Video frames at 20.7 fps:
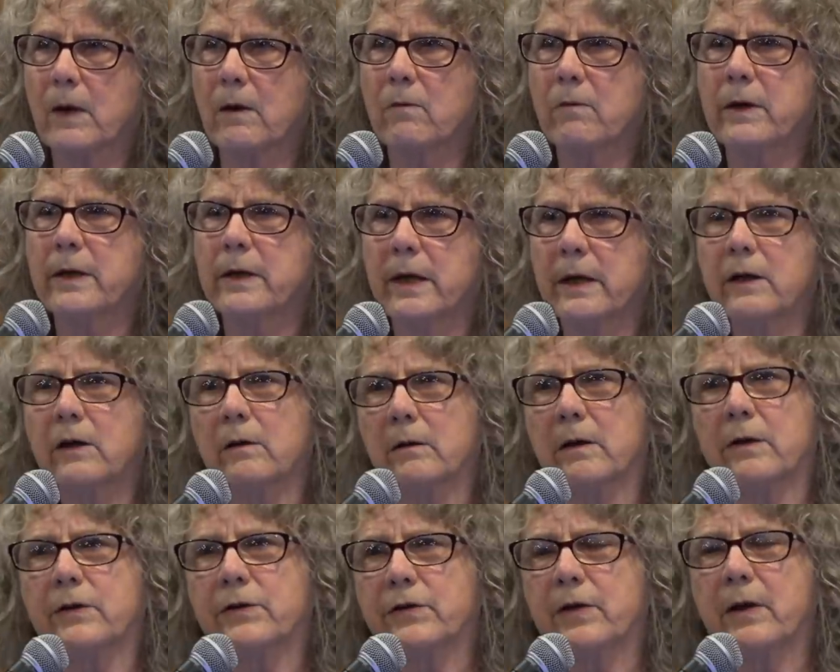
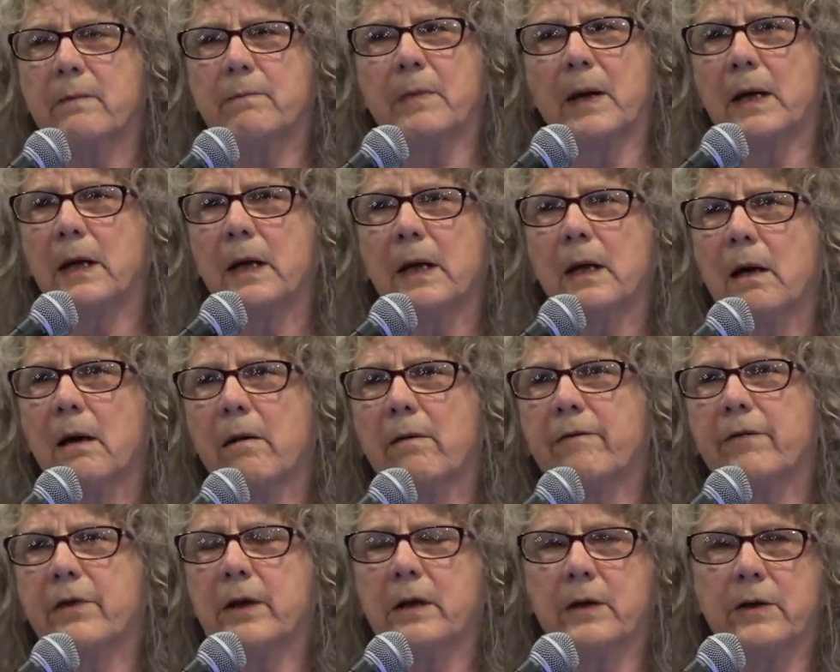ridiculous that many
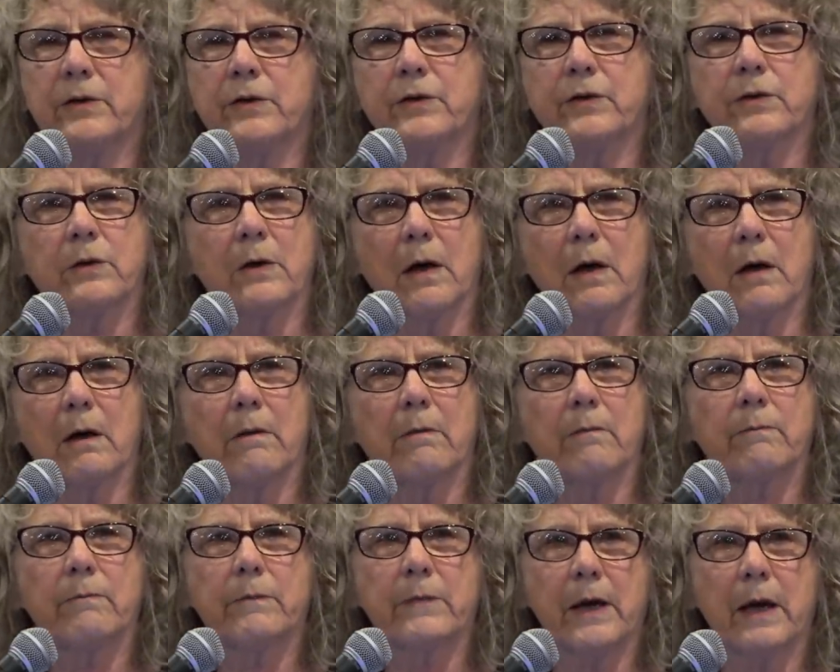of these, uh,
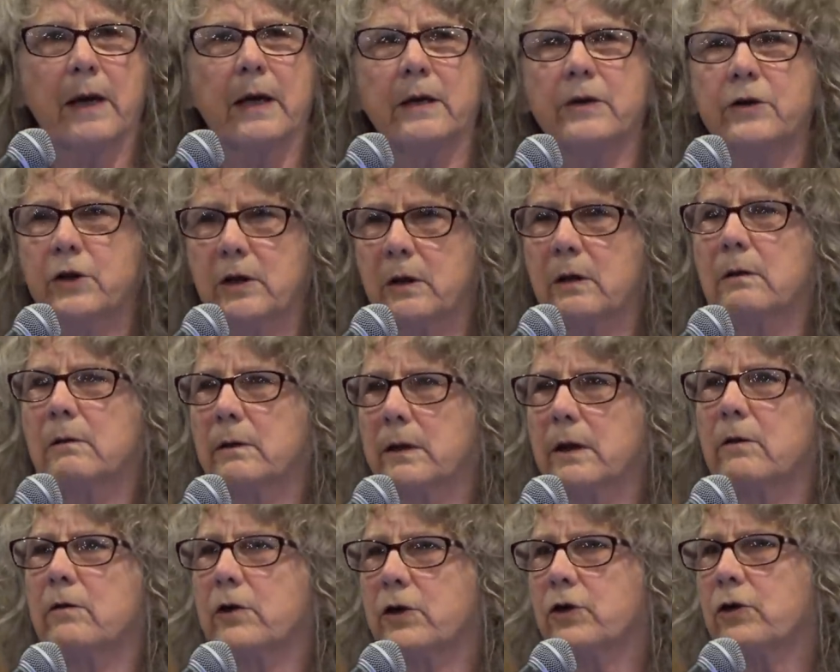the aging
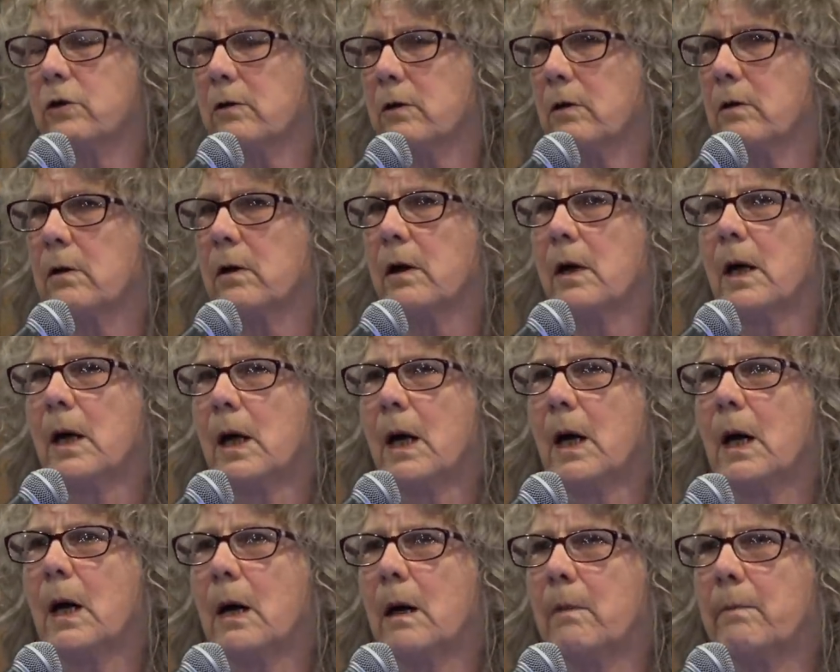literature,
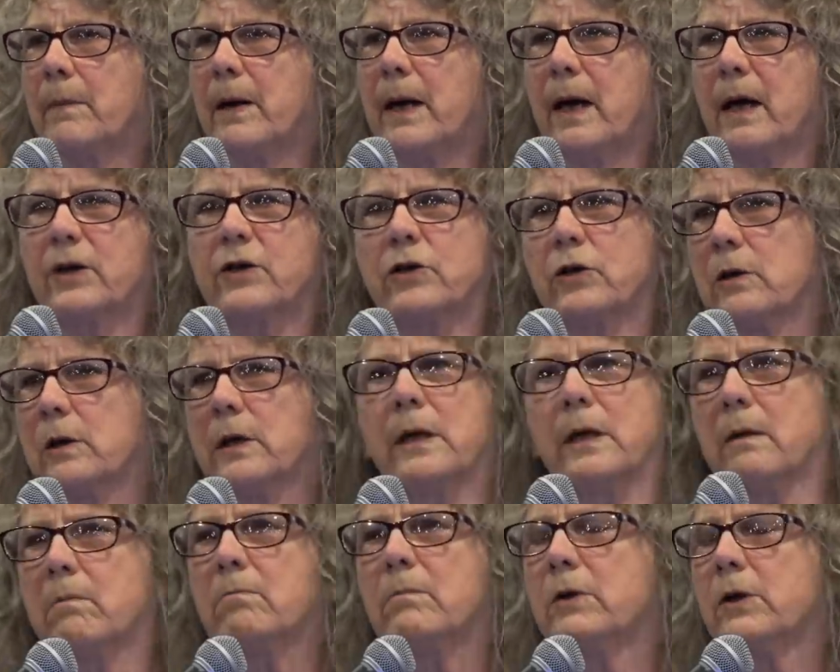um,
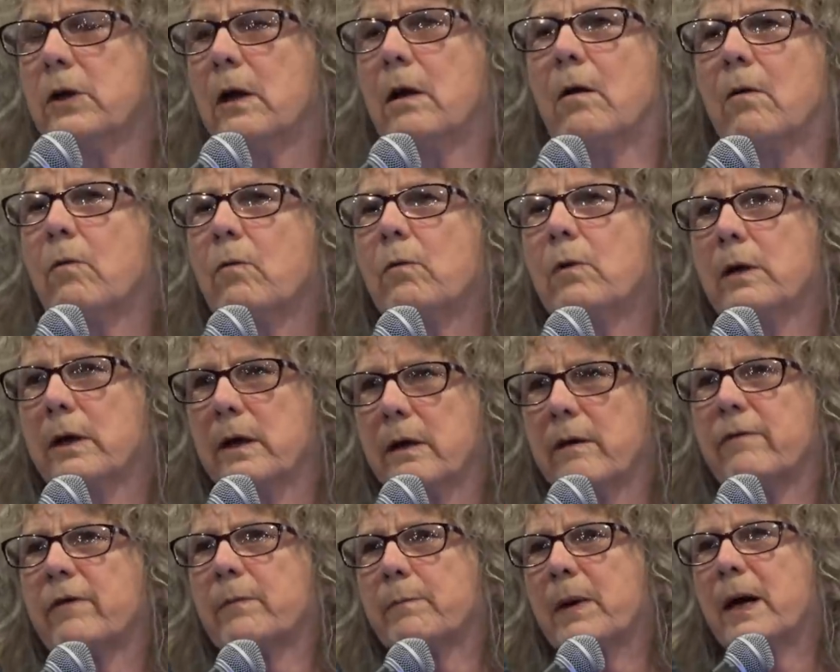actually, you know, will
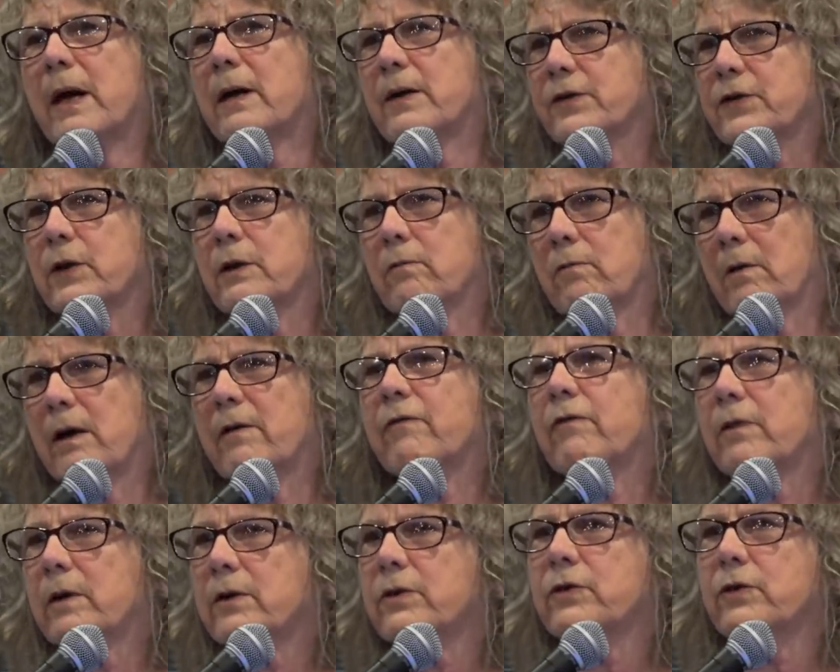give a passing
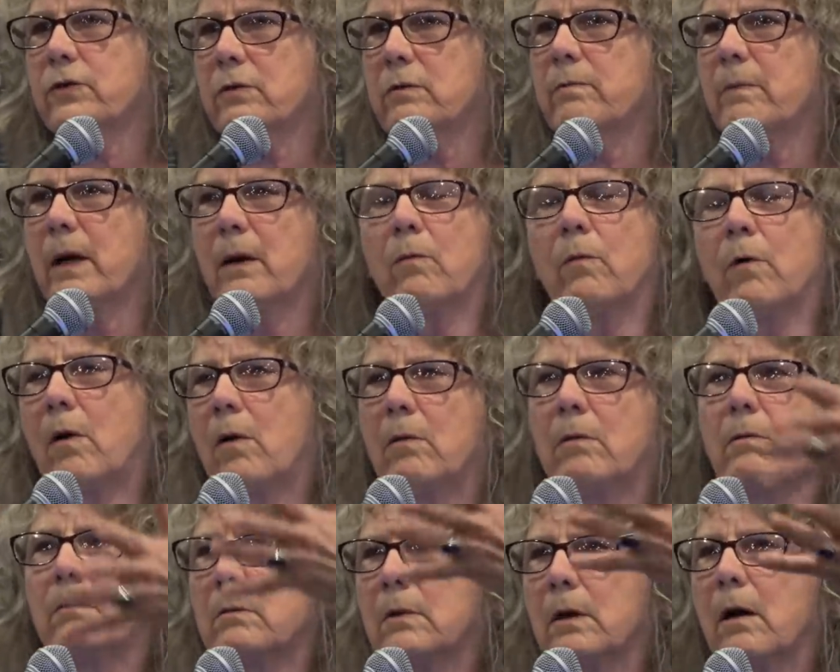reference, but
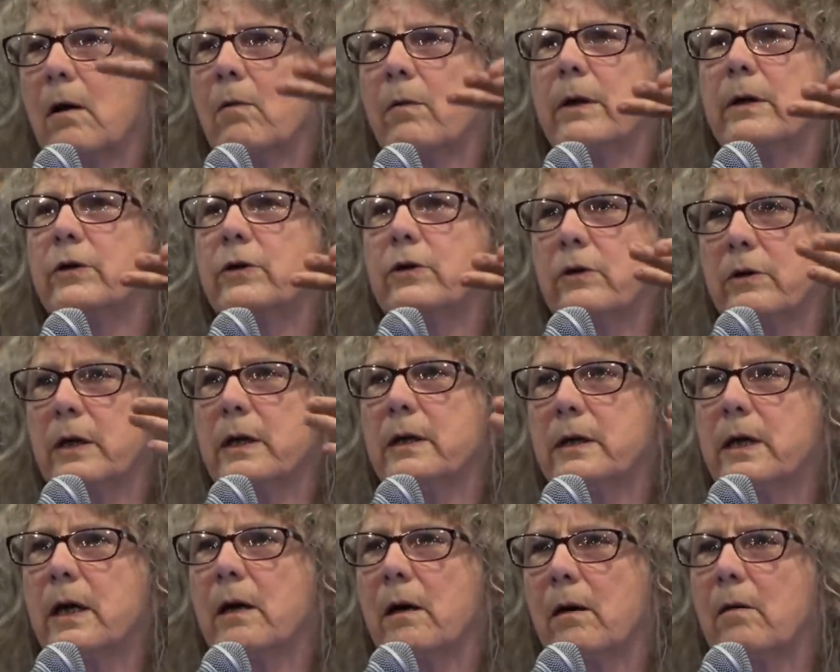won't go into
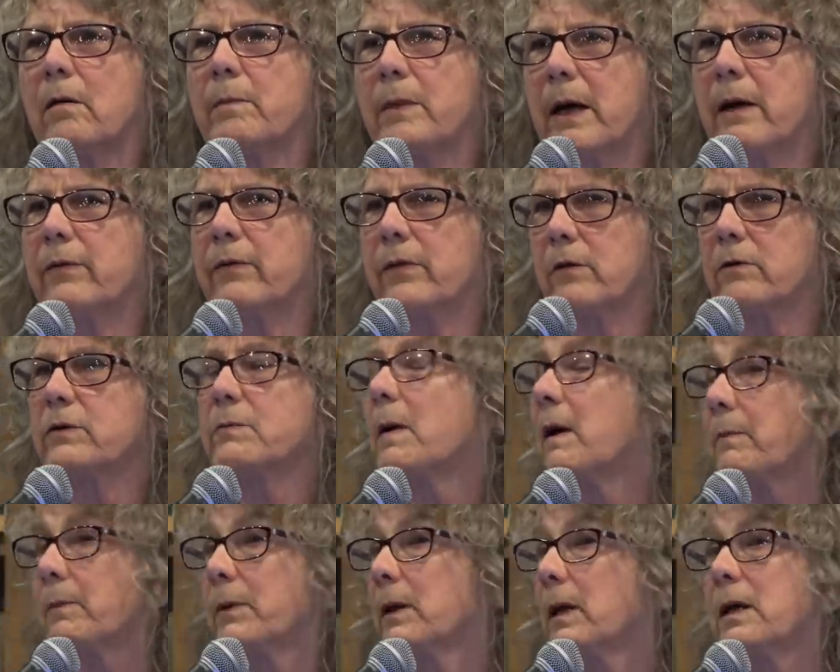detail about those
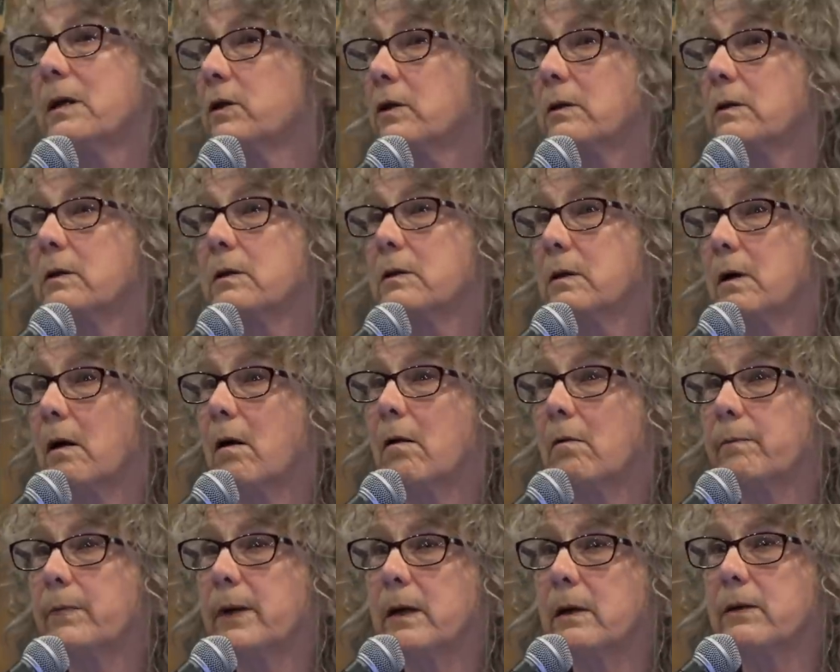populations, you
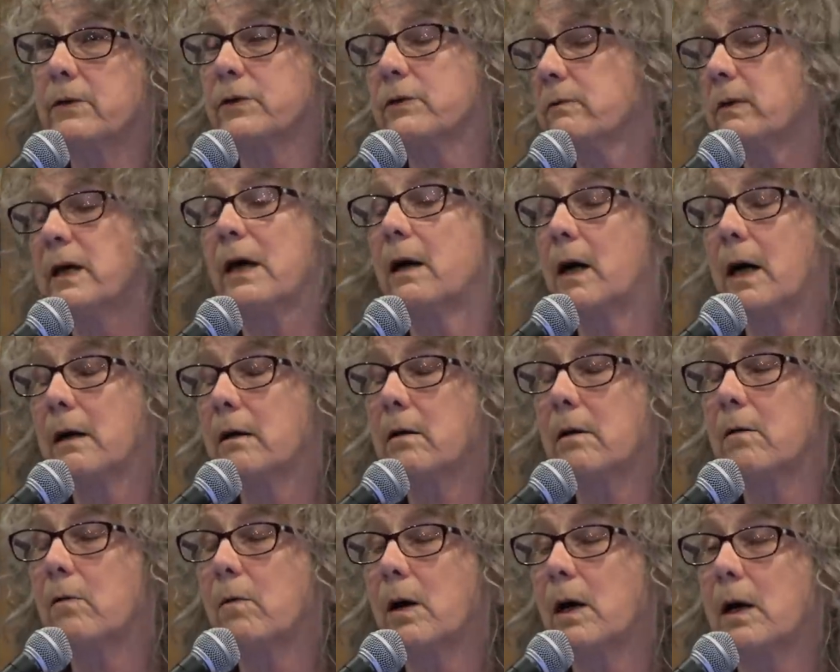know, because, yeah, I don't
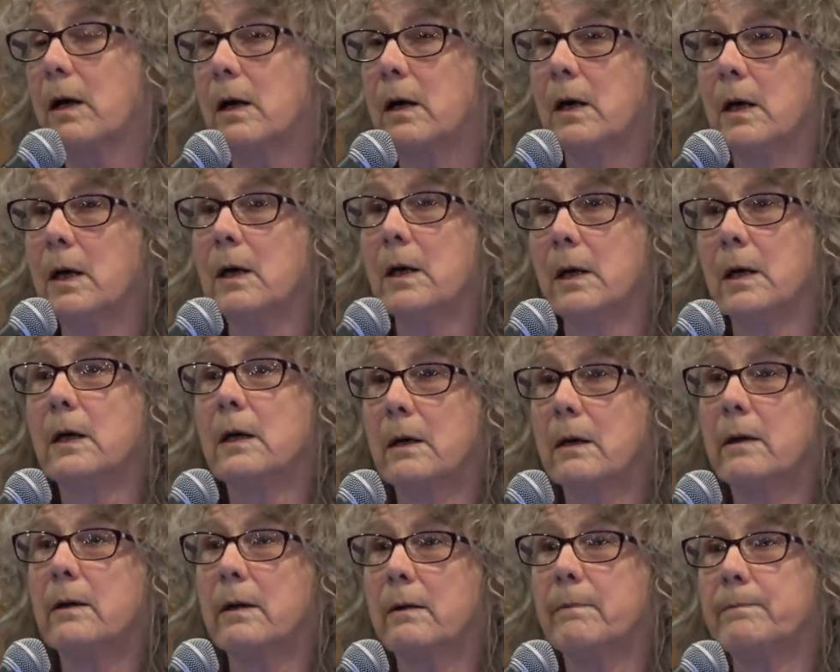know why.
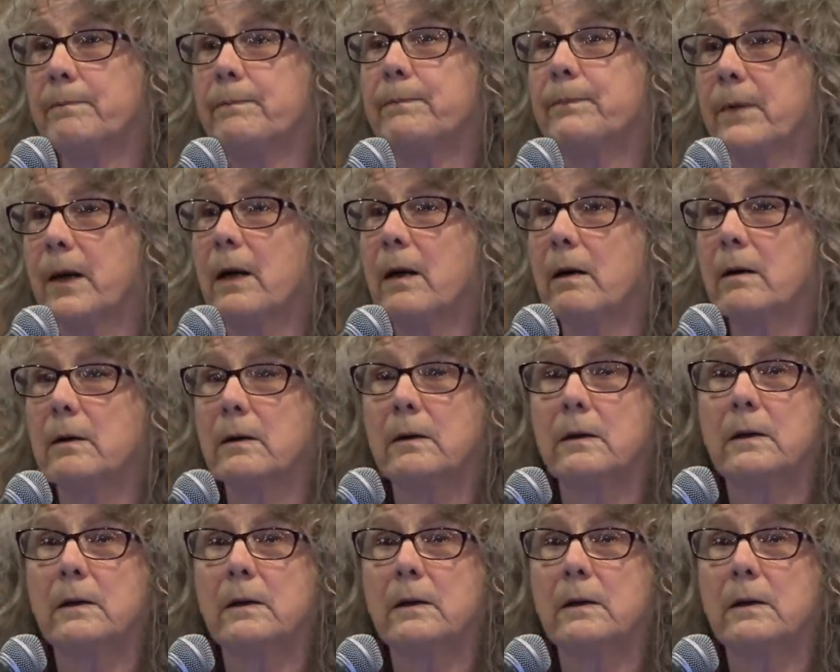Um, yeah.